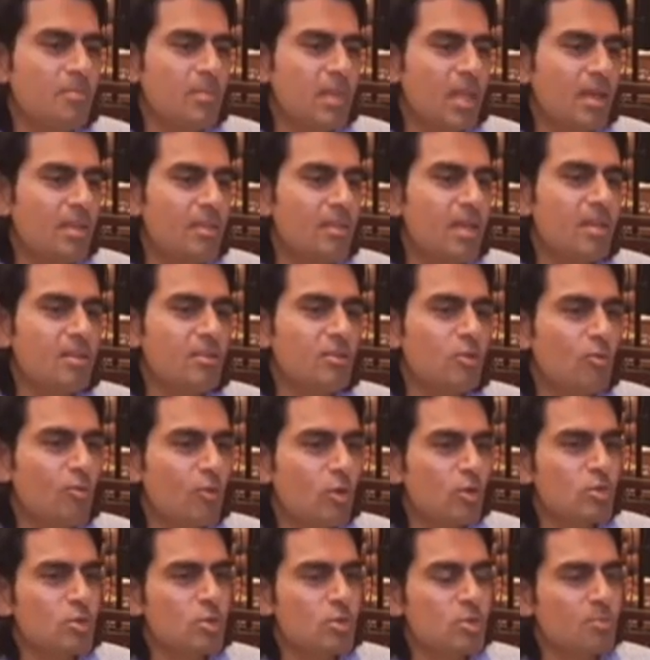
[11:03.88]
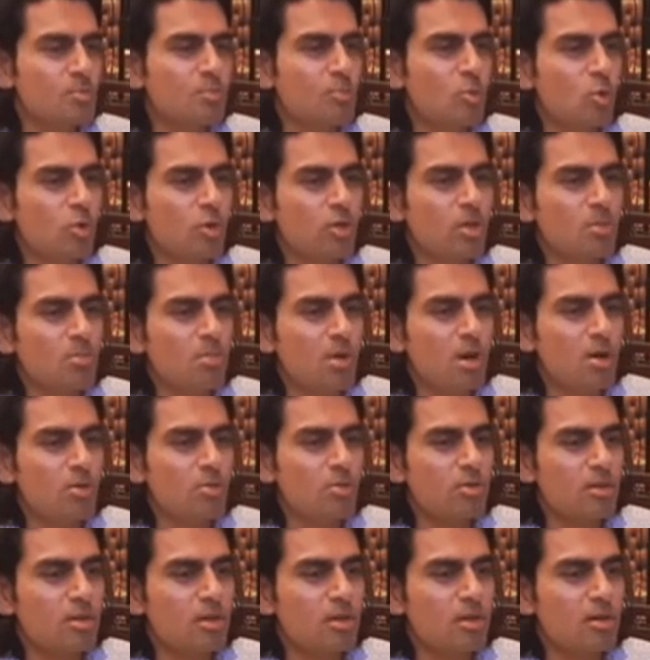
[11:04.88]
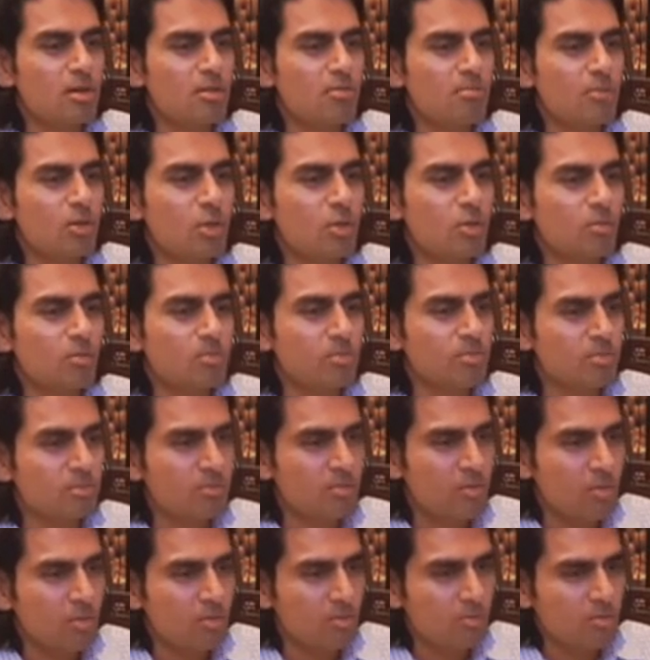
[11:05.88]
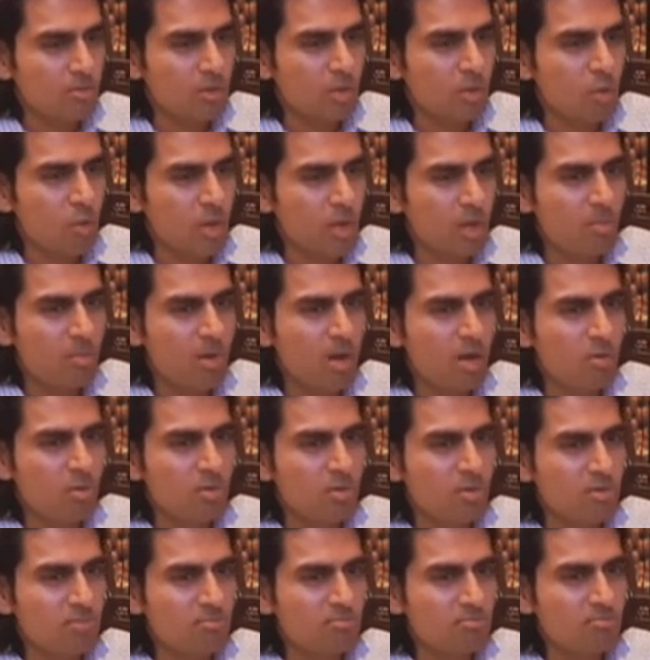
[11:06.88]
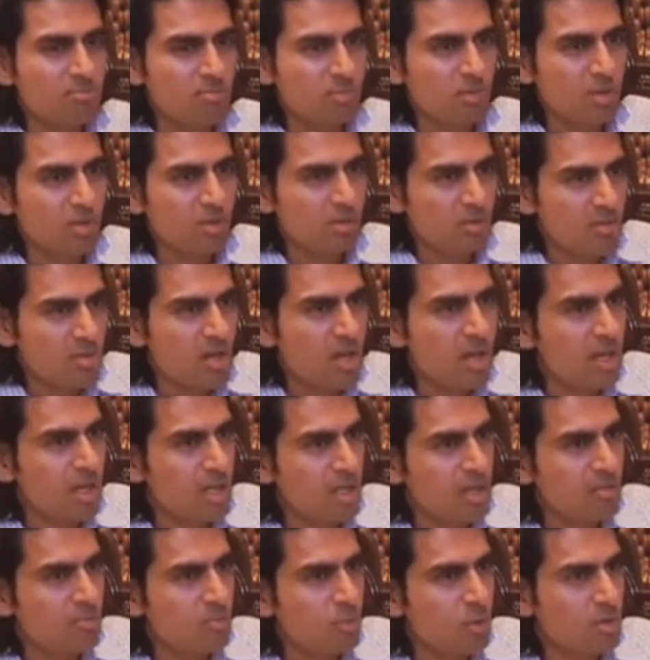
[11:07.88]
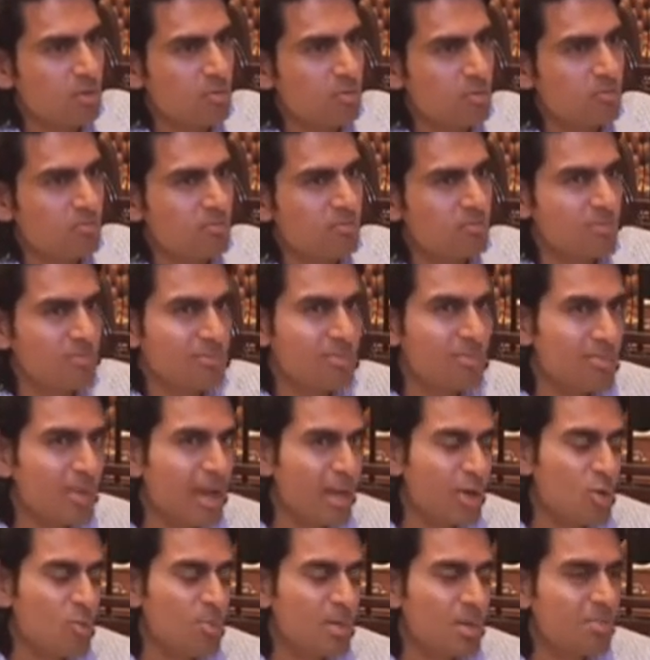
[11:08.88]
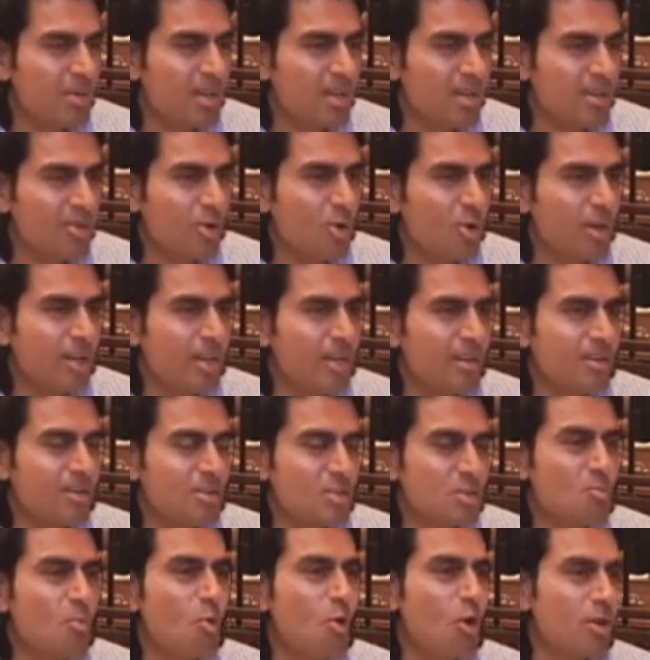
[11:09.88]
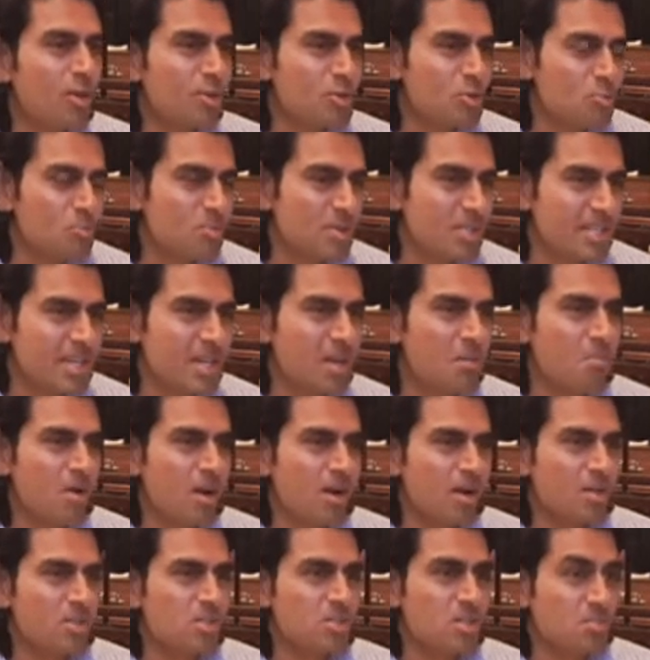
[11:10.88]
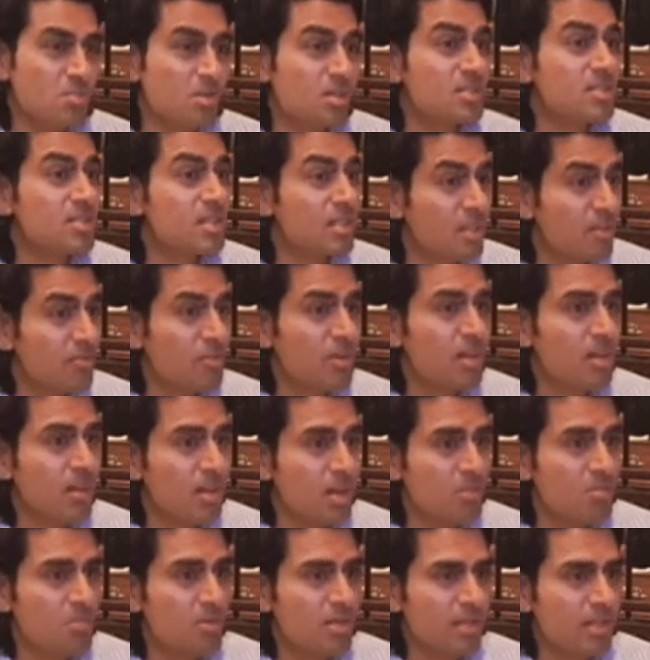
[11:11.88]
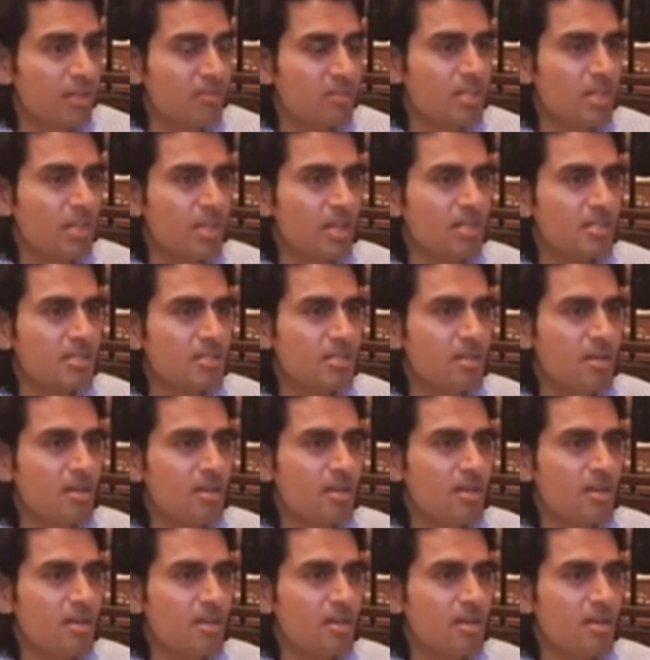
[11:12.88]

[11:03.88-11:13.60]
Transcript: And then you've also spoken about uh, you know going about and targeting what I know people are calling a small two percent market share, but a significant number nevertheless.